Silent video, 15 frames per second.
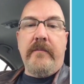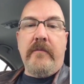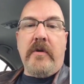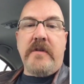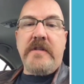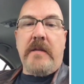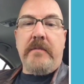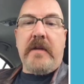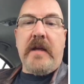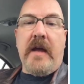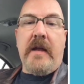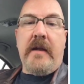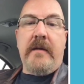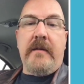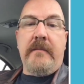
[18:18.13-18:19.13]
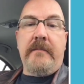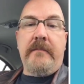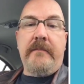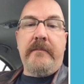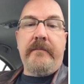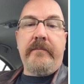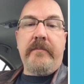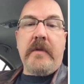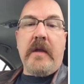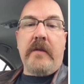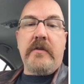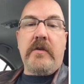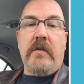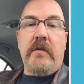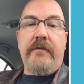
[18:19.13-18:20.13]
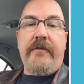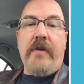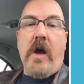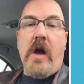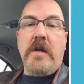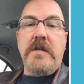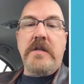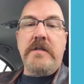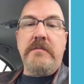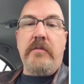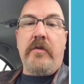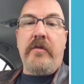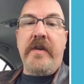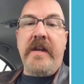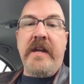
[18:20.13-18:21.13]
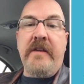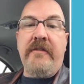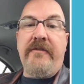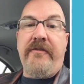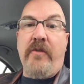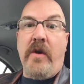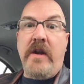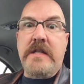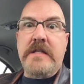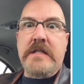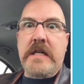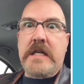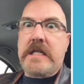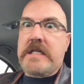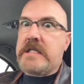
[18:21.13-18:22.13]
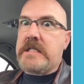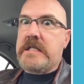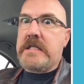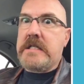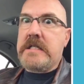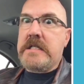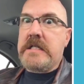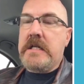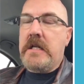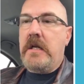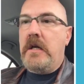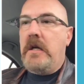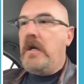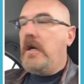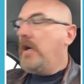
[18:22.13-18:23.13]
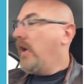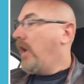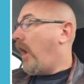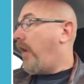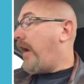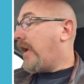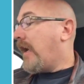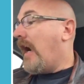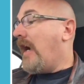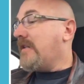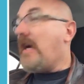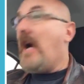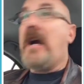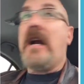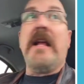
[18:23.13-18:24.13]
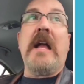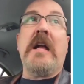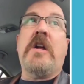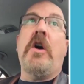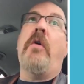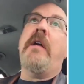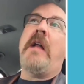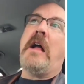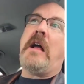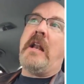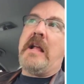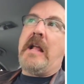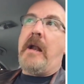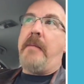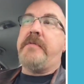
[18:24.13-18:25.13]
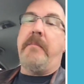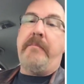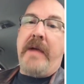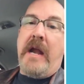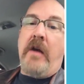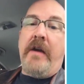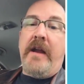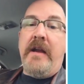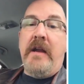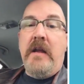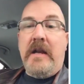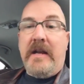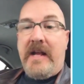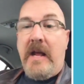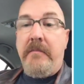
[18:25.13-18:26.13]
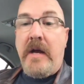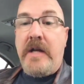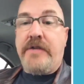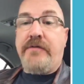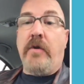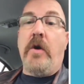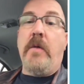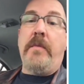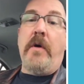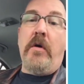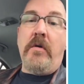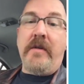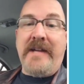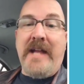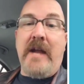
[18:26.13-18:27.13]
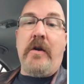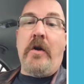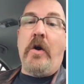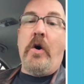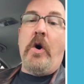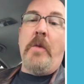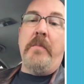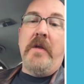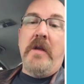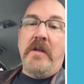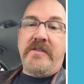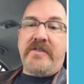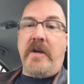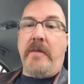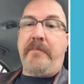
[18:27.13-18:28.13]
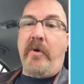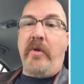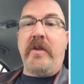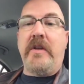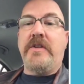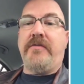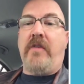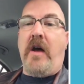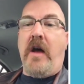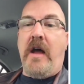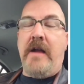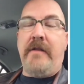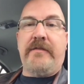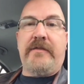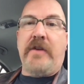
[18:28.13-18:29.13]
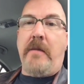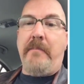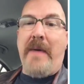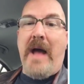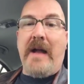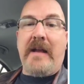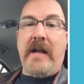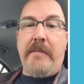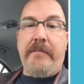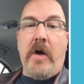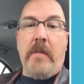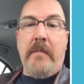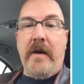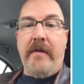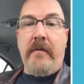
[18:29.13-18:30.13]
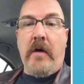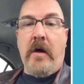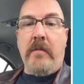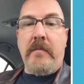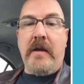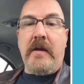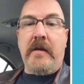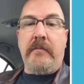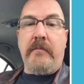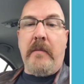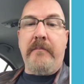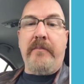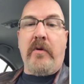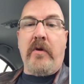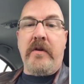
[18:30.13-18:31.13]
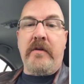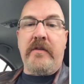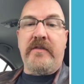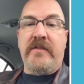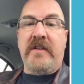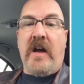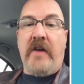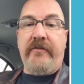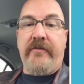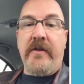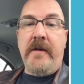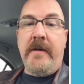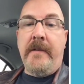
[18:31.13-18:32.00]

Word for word: What's up, Ken? How's it going, Fox Marine 46? all right, guys, I got to get going. I got to get up to Barrie, get my Drobo, get home, start pulling drives, start backing up all my all my important stuff.